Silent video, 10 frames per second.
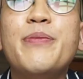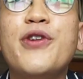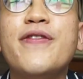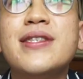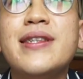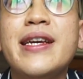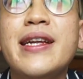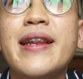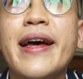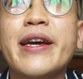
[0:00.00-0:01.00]
previously
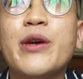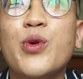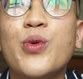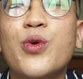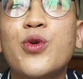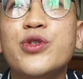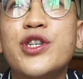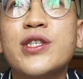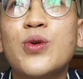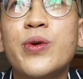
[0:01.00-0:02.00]
like you could
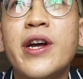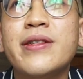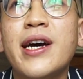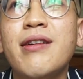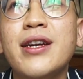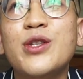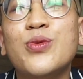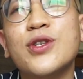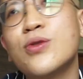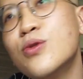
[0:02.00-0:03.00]
just go down directly to
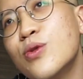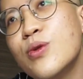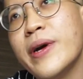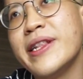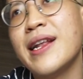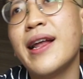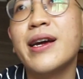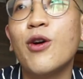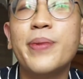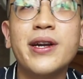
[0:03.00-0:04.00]
the school and then
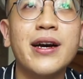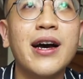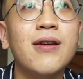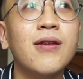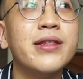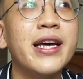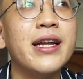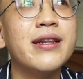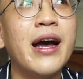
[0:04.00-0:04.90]
like open an account, all that.